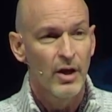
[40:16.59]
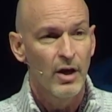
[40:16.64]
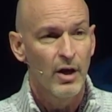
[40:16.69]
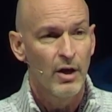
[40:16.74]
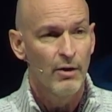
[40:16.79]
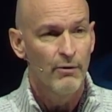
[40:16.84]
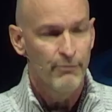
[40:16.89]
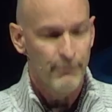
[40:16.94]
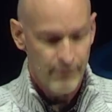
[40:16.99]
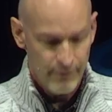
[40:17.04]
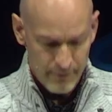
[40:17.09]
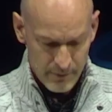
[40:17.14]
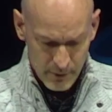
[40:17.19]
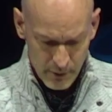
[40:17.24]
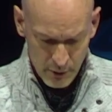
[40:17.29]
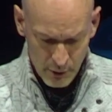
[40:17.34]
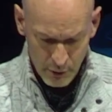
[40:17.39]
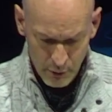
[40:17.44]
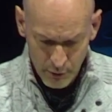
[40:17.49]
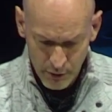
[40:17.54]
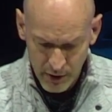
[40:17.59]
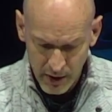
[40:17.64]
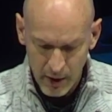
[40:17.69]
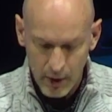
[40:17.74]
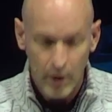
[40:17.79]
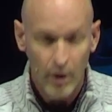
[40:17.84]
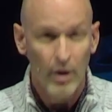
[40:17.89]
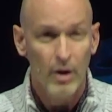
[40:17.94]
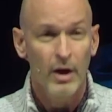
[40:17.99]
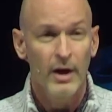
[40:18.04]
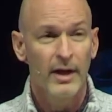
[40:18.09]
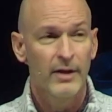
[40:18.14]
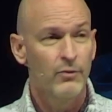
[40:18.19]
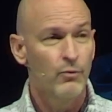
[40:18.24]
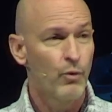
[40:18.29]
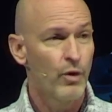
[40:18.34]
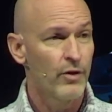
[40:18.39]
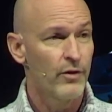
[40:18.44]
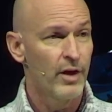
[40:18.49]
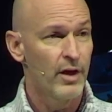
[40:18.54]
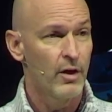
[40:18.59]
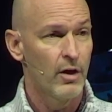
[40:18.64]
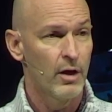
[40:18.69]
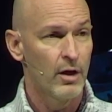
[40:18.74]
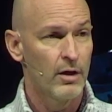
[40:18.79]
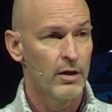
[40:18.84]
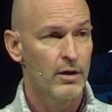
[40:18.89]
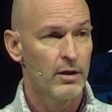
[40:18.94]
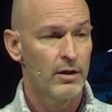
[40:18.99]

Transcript: of who they are and where they are.